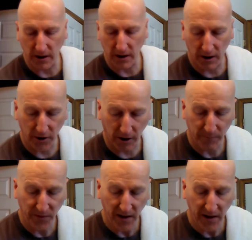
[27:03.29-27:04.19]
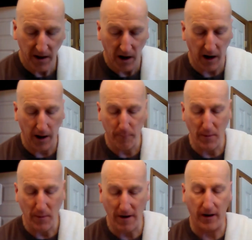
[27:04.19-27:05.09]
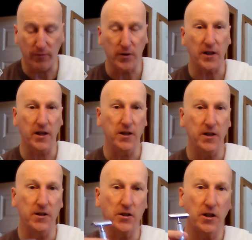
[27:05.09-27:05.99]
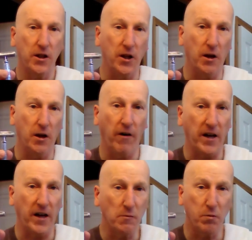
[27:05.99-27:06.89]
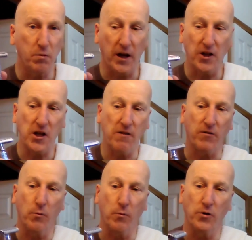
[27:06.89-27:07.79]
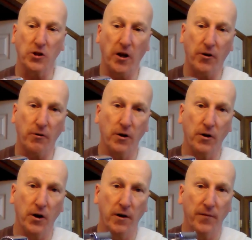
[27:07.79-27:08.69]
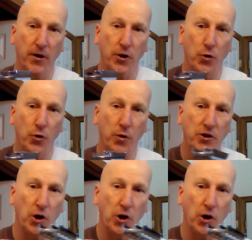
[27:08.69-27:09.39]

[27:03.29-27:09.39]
out there. My favorite is the Vikings Blade Chieftain, which is another twist to